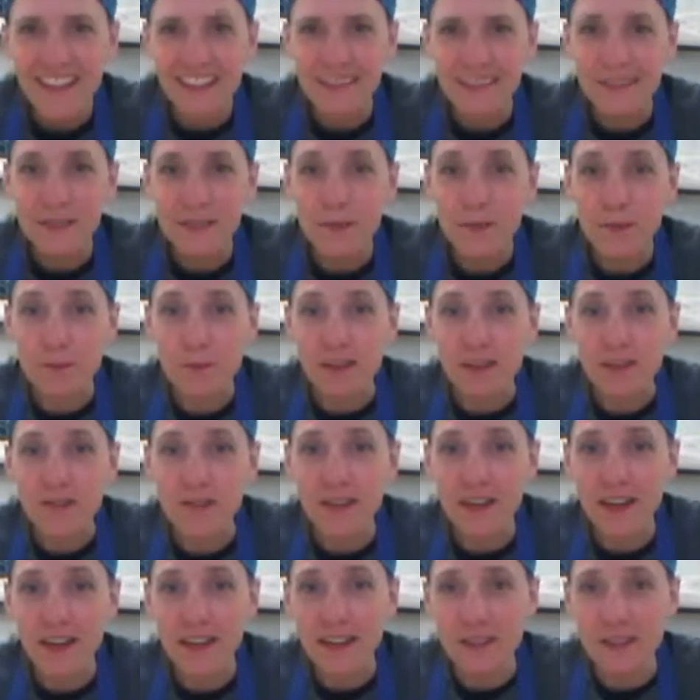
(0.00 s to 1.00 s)
This will be
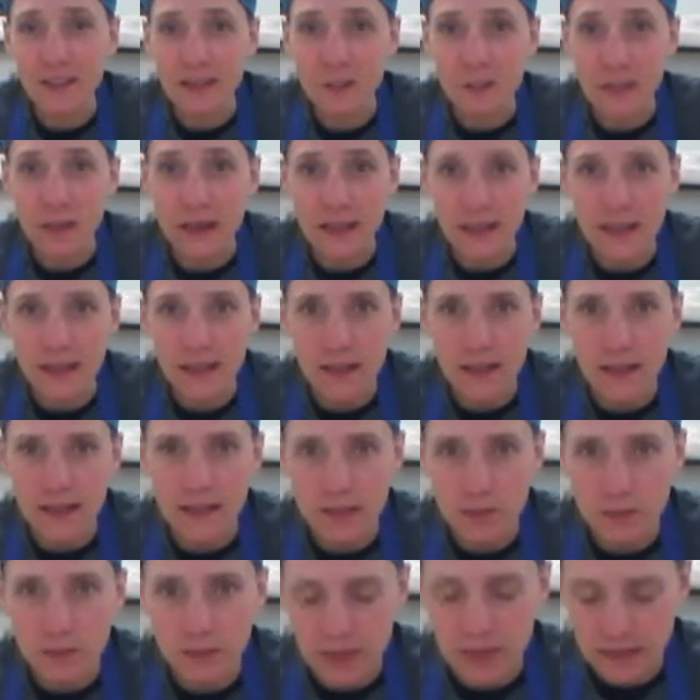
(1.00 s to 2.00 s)
fun. We'll make a nice,
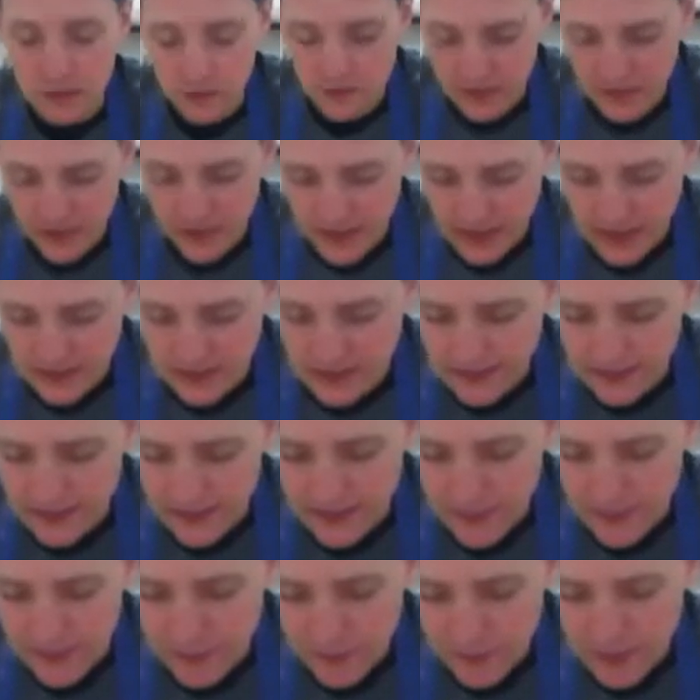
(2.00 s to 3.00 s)
sweet little vase.
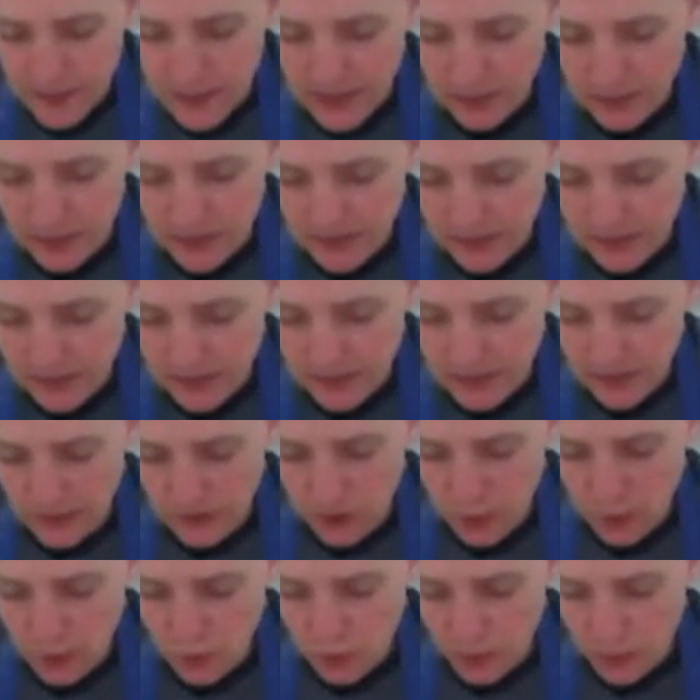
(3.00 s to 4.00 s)
Maybe a little
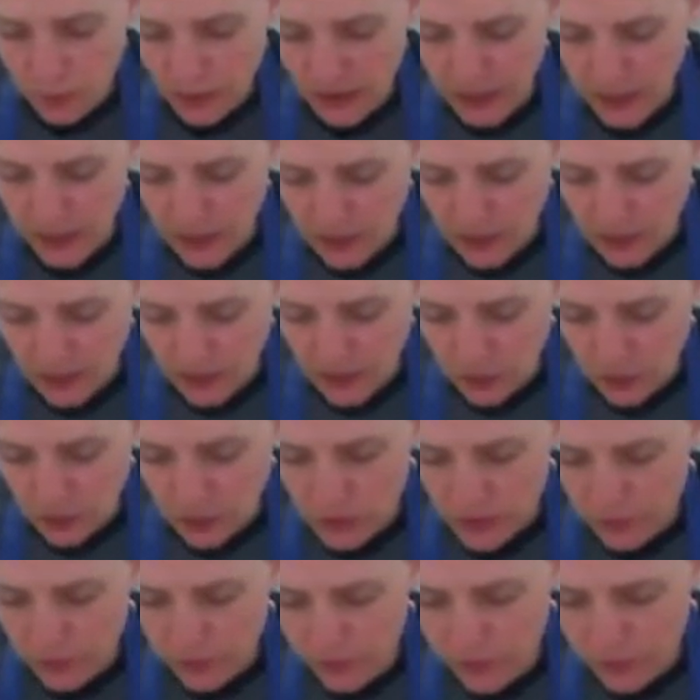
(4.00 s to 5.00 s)
lobing or
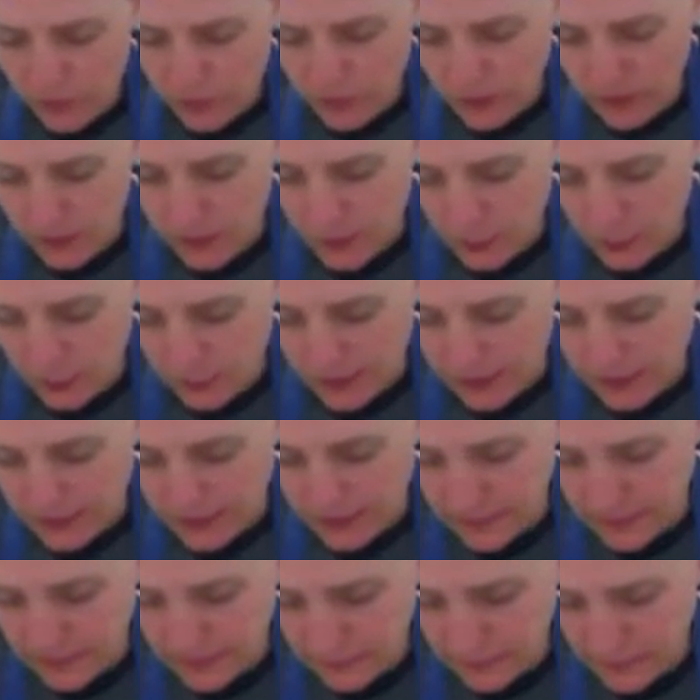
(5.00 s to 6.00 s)
some frilly
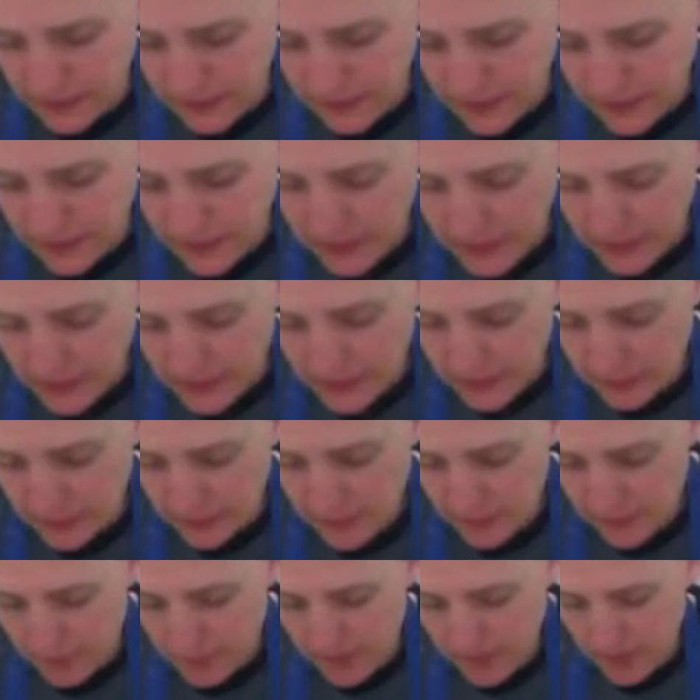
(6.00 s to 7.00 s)
rim. Something
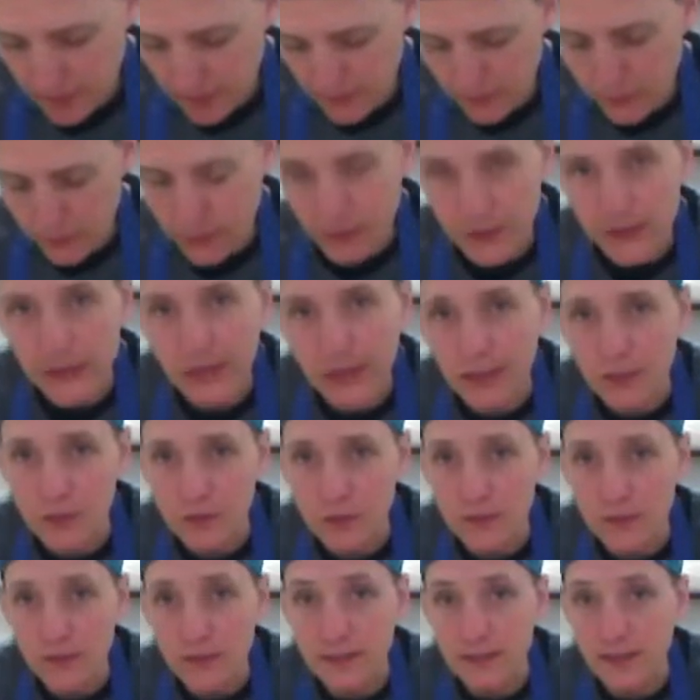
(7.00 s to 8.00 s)
to make it really
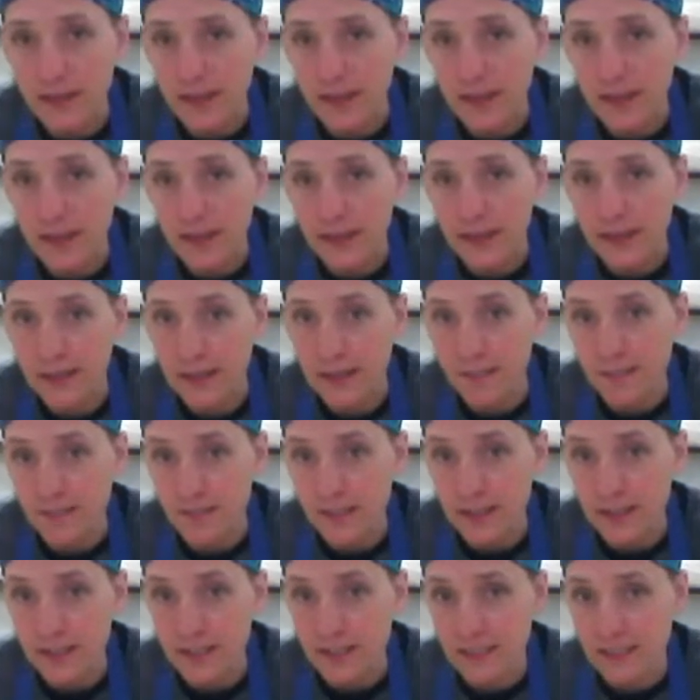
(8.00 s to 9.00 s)
extra exciting and
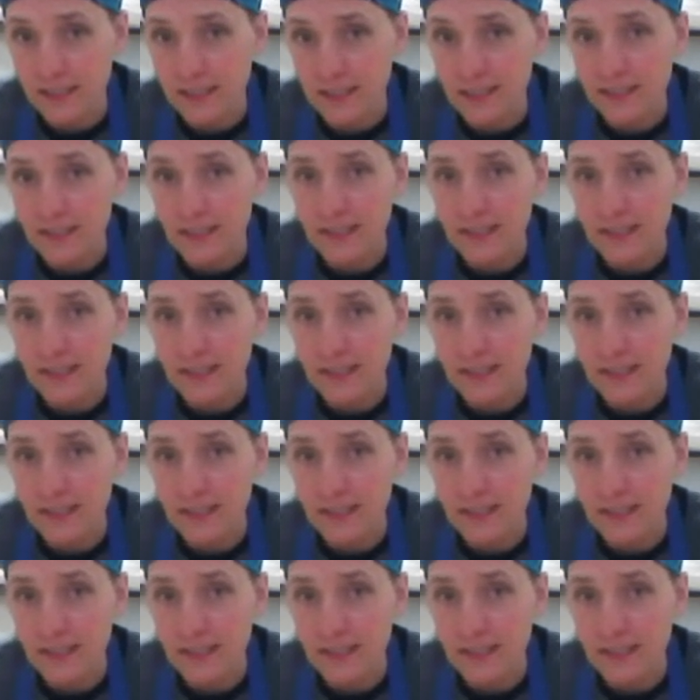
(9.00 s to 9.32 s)
fun.